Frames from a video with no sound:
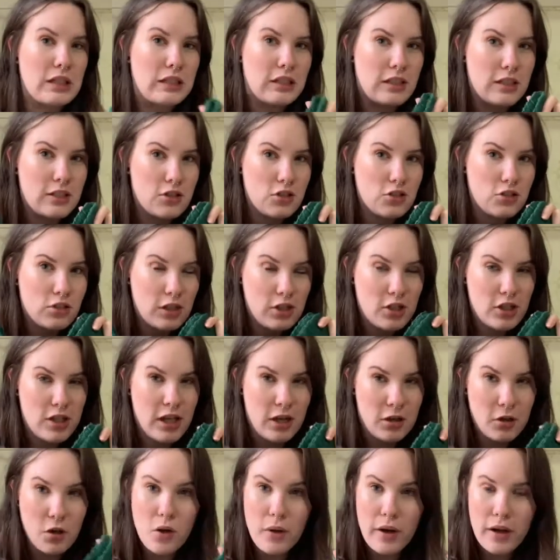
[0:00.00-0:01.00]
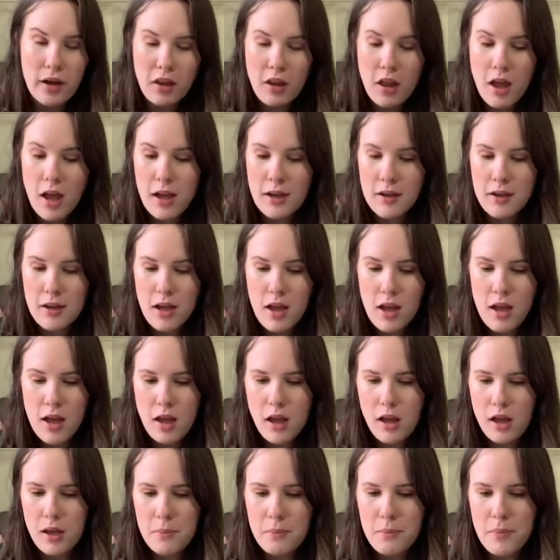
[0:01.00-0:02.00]
does stretch out quite a lot,
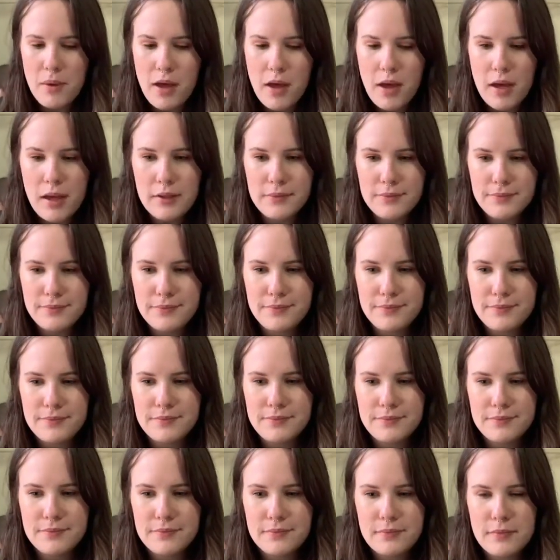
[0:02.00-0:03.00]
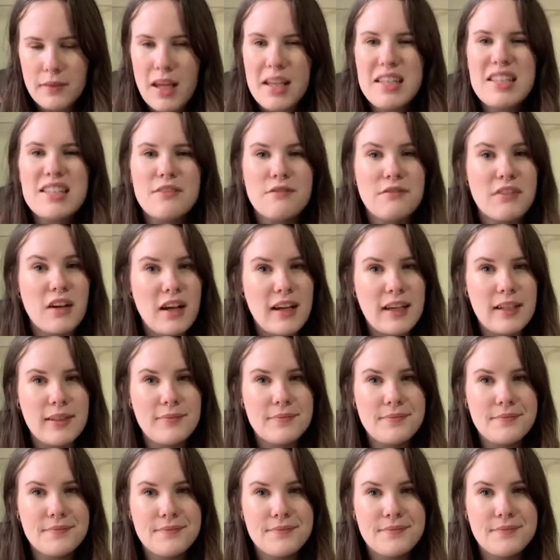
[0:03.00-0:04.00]
but it's
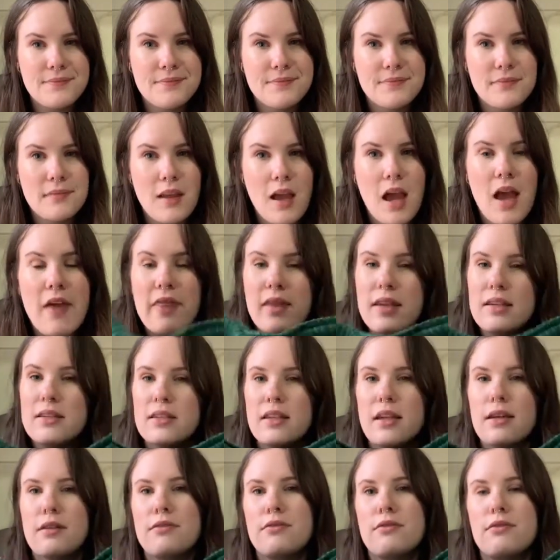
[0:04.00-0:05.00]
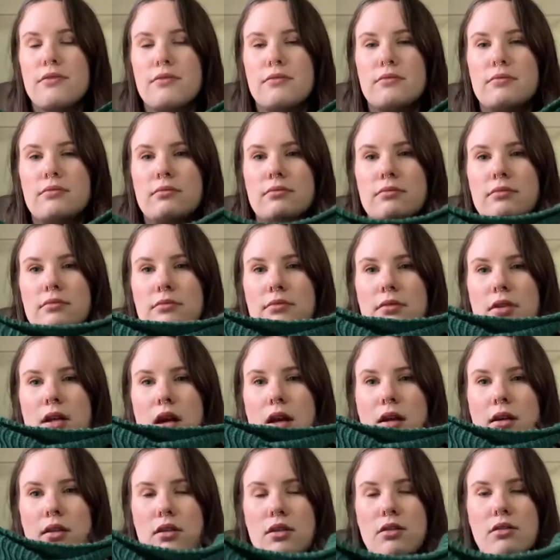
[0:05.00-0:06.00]
fine. And this stuff, uh,
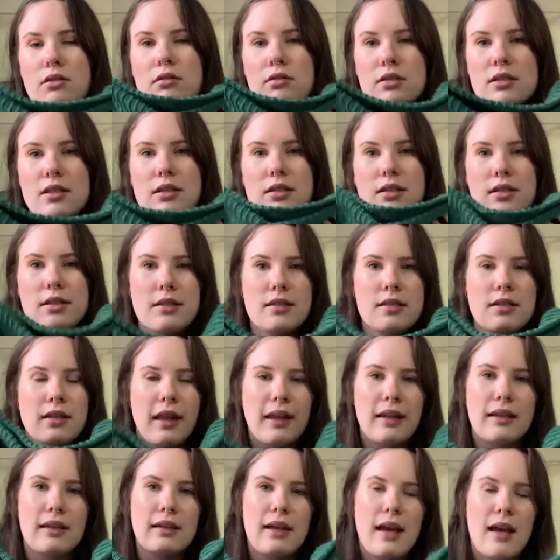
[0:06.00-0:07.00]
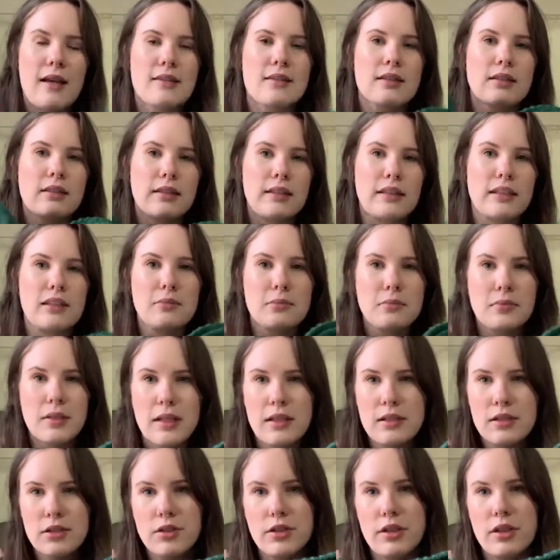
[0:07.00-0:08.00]
you, since it's like has a linen
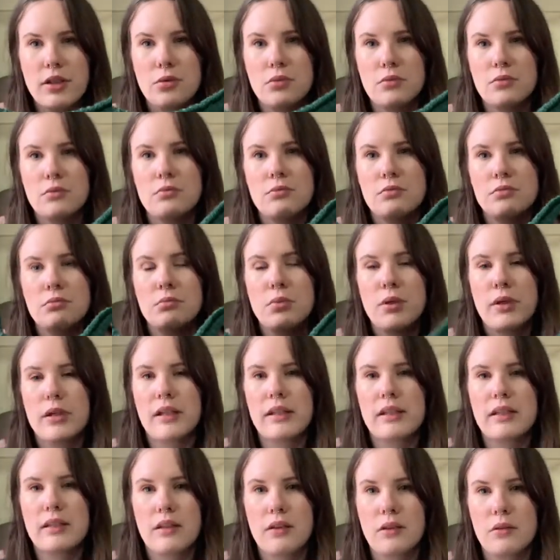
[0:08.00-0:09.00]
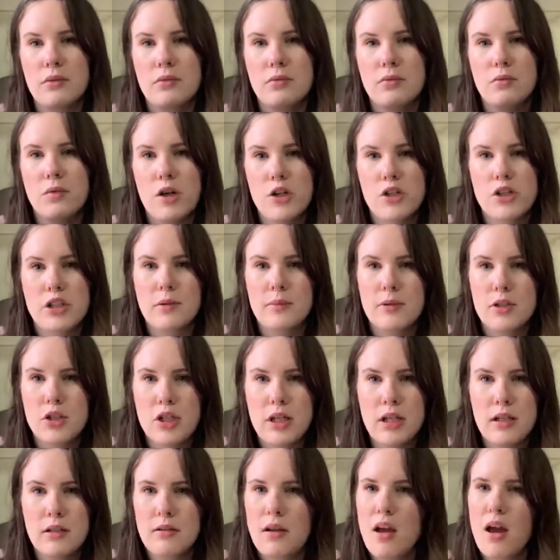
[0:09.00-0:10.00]
blend, you can put it in the washing
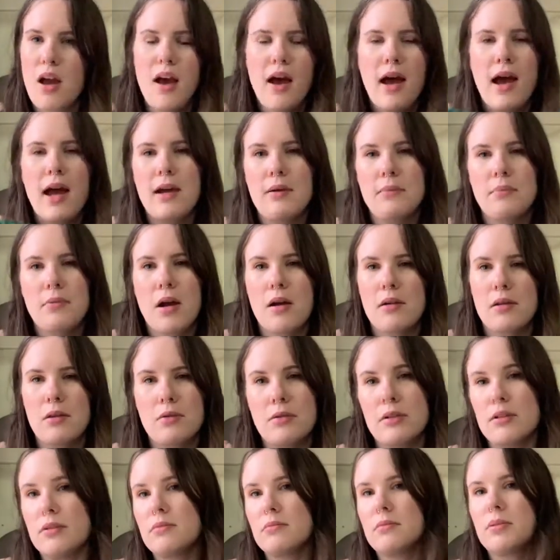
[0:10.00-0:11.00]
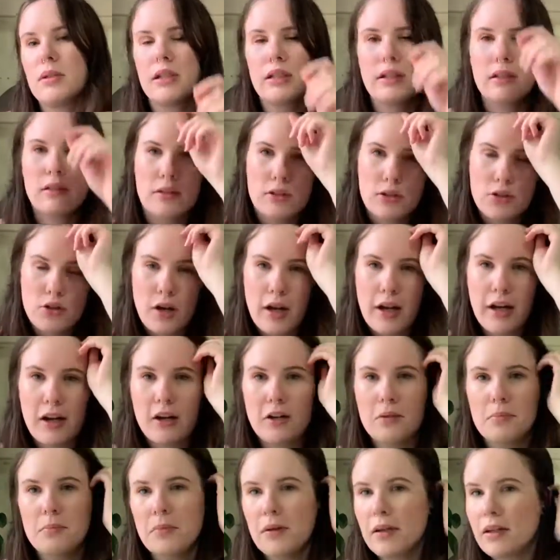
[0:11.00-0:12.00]
machine. I probably wouldn't put it in the
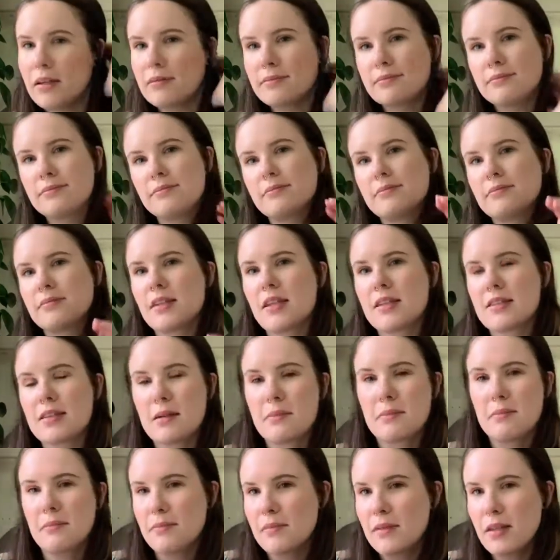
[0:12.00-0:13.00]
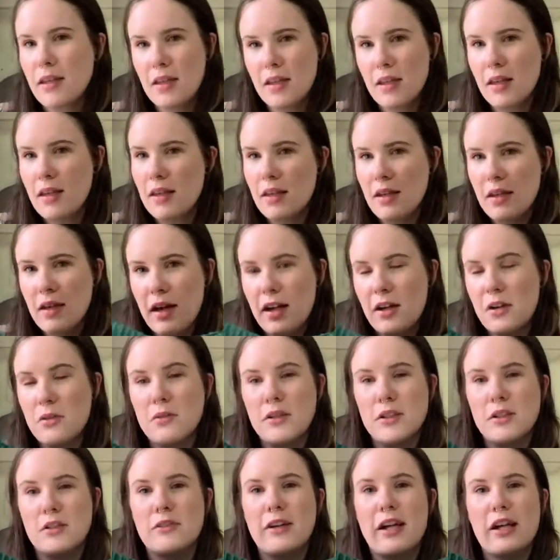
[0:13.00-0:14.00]
dryer, but because I'm I don't
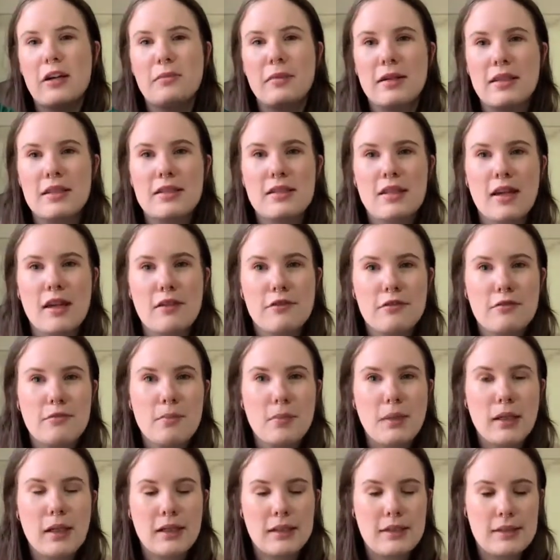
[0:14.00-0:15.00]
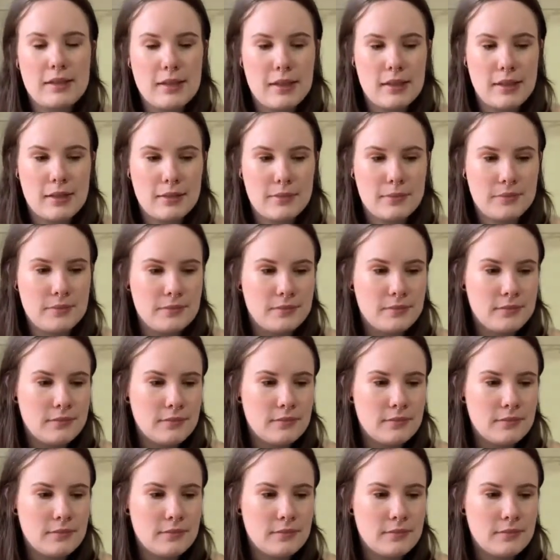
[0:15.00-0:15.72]
want to wreck my stuff, but um,